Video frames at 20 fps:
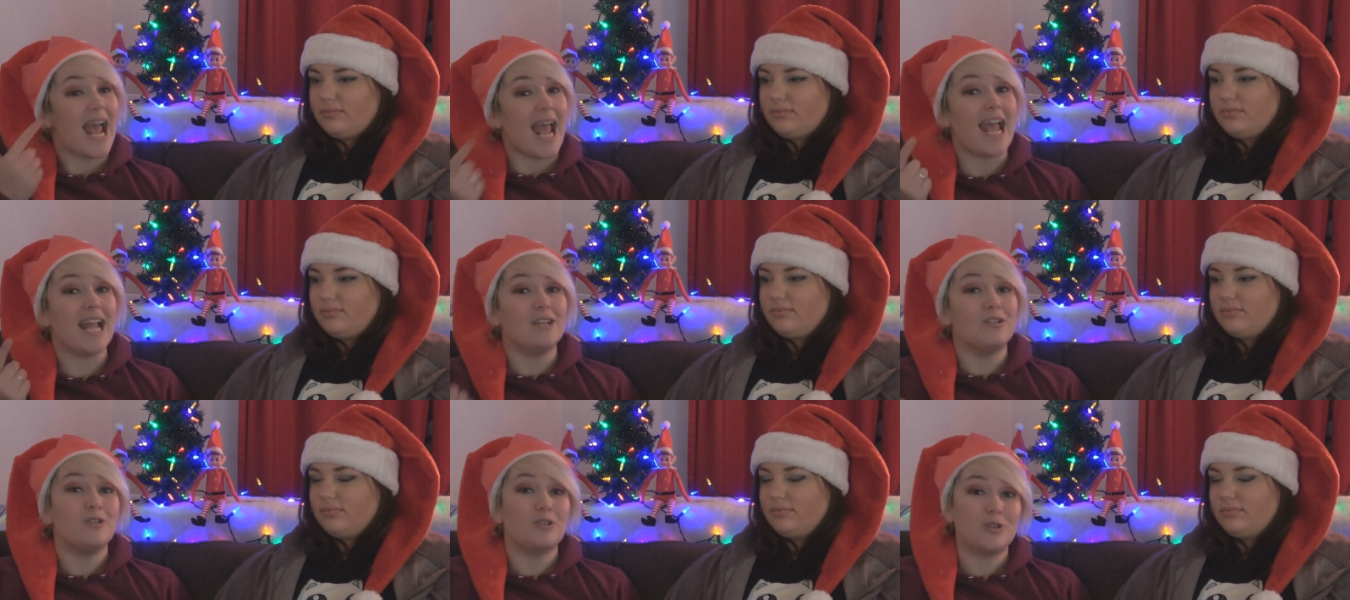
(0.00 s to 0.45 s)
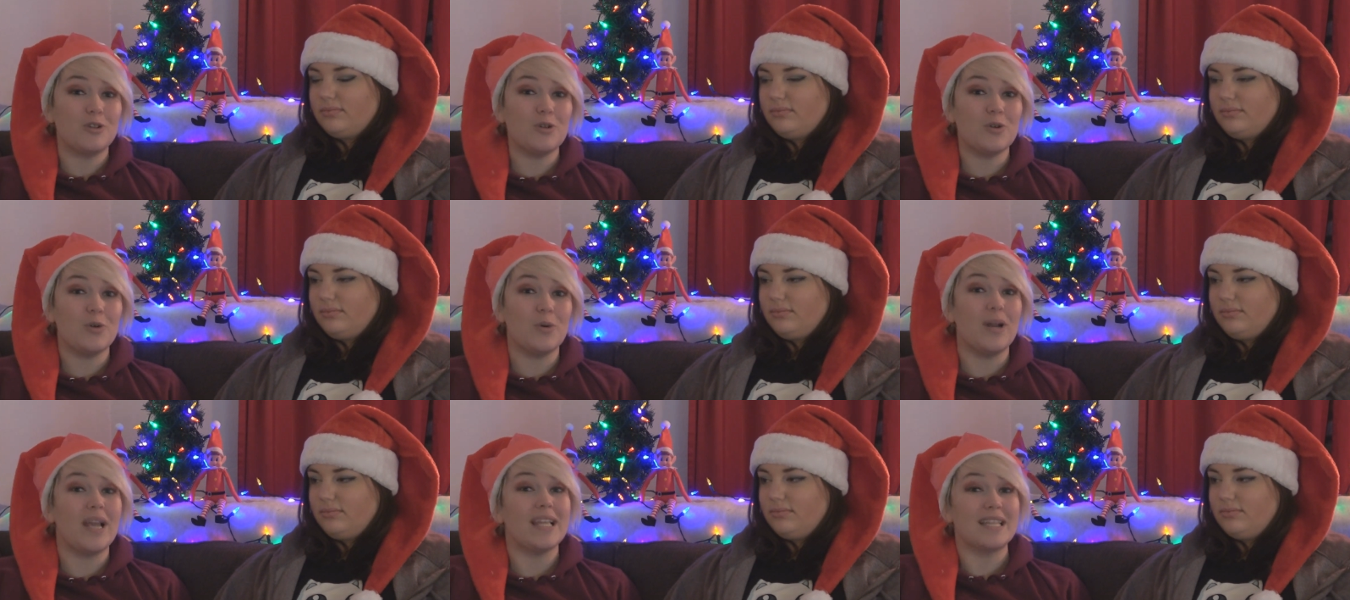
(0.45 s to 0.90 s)
Speaker 1: And
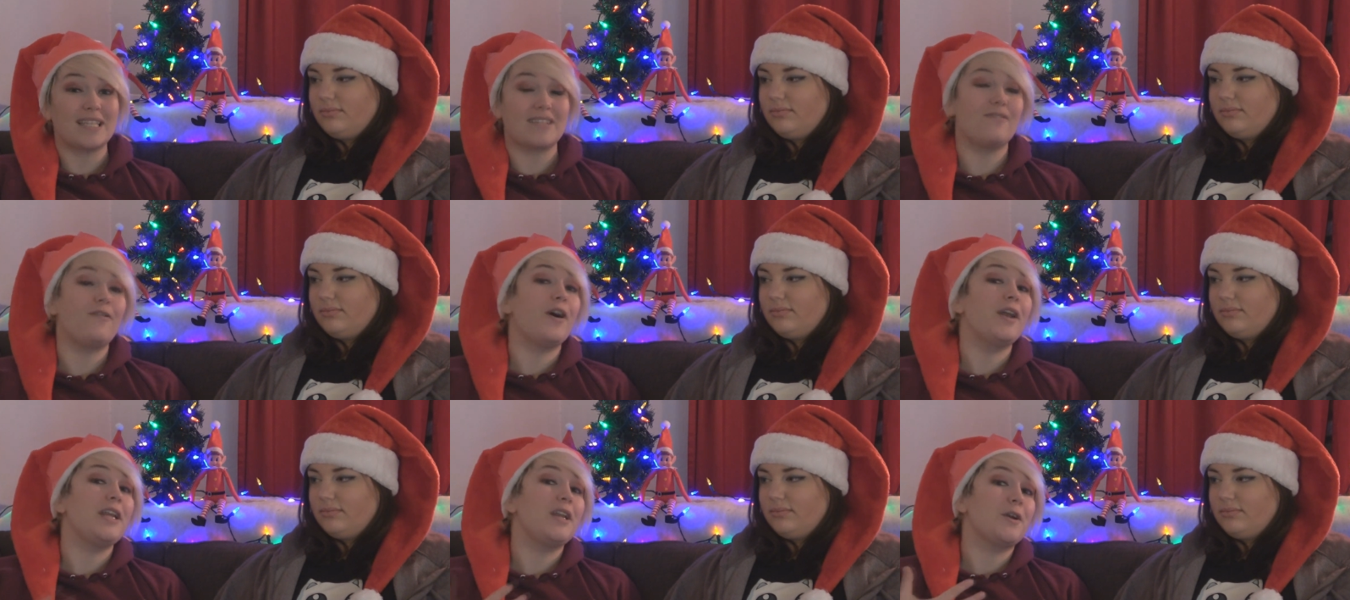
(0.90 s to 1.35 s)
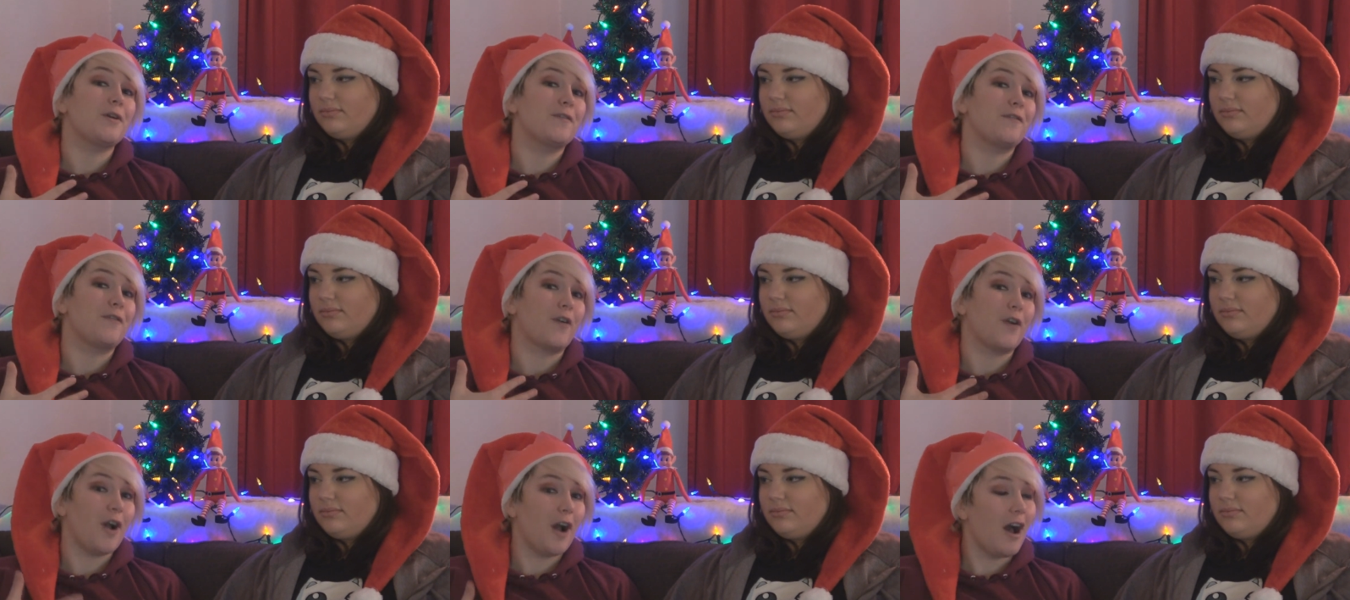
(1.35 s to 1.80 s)
two, it's funnier
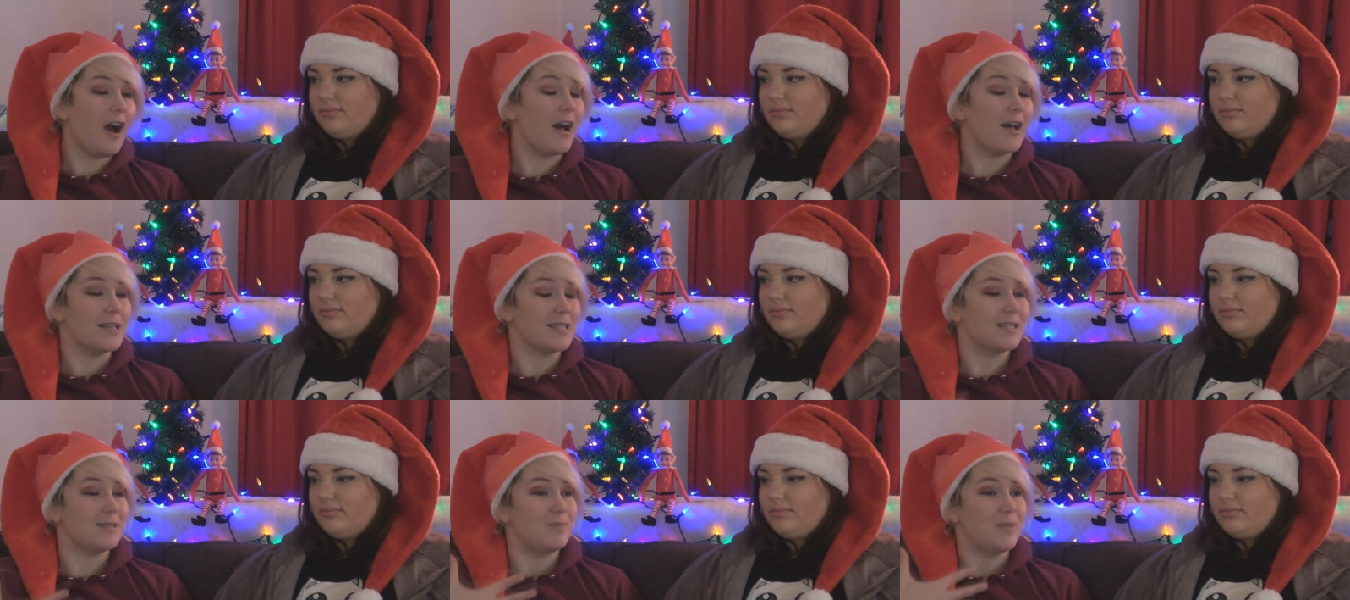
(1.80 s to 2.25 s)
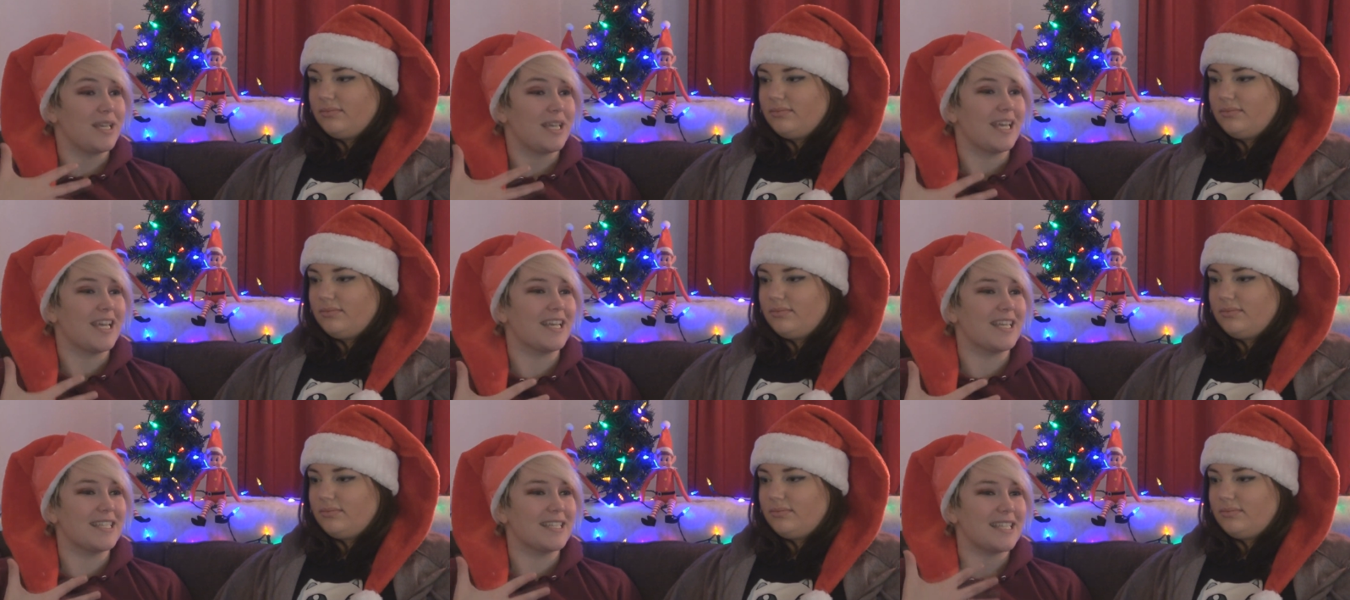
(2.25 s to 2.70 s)
for us
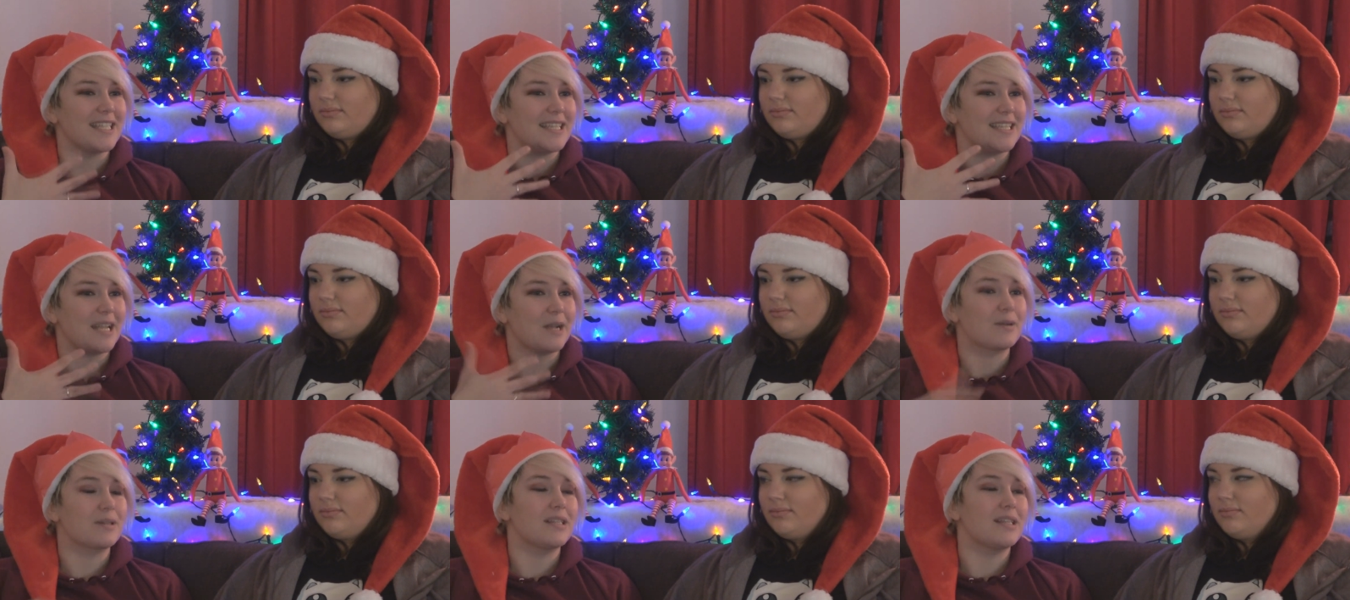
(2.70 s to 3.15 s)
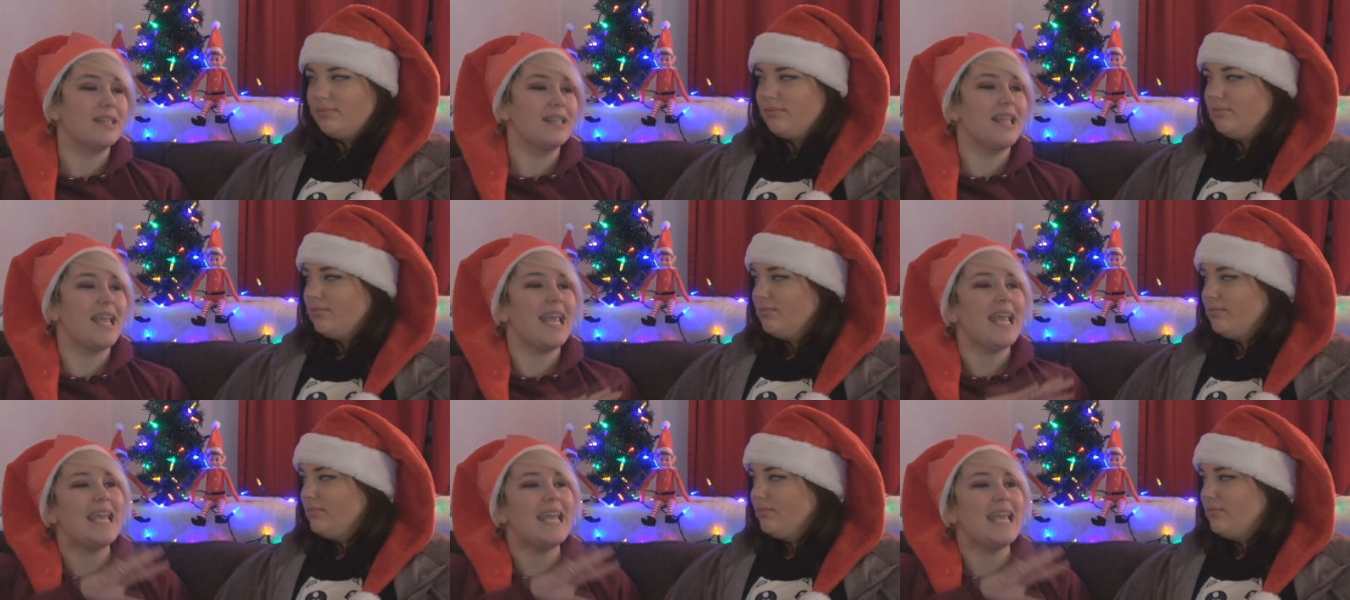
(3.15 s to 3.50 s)
because there's an